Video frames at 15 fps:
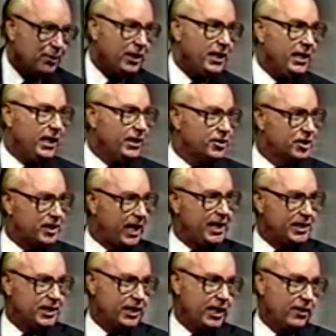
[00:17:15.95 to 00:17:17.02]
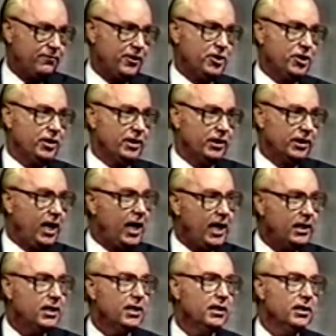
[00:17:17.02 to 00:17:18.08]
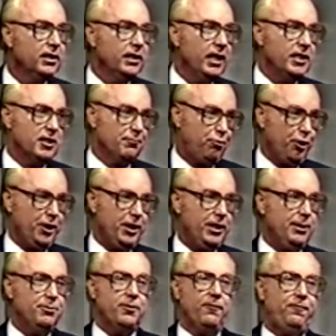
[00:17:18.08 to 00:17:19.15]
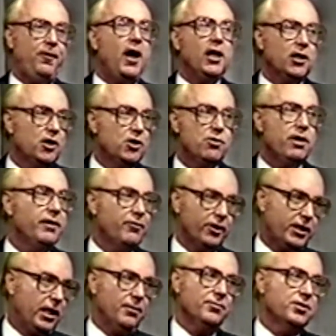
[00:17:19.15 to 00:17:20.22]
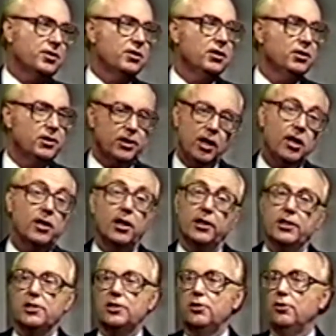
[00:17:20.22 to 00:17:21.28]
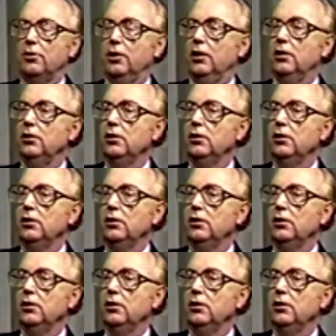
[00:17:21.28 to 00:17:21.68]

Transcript: But he understands in that vision that God has appointed him to follow whoever comes to knock on his door.